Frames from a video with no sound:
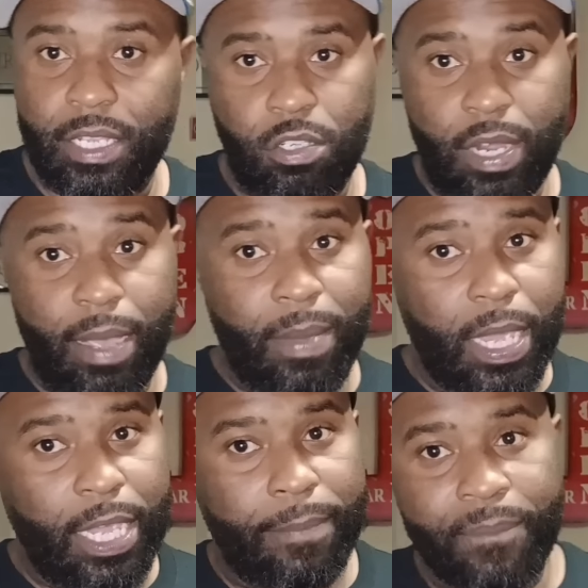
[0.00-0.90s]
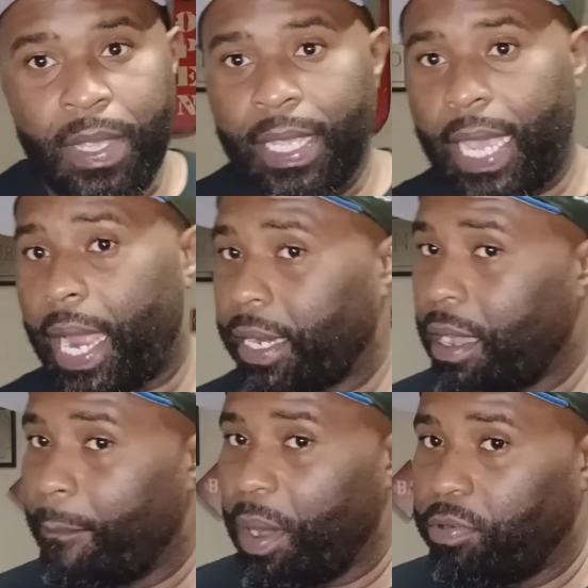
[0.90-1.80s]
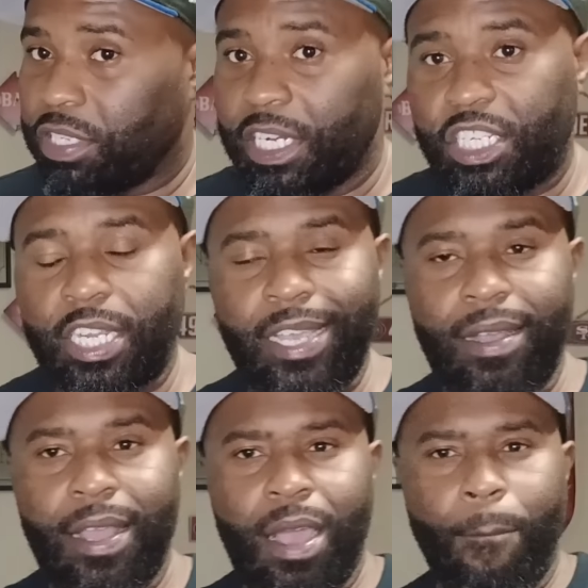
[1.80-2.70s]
You know what I mean? Got down, Bubbles in the chair.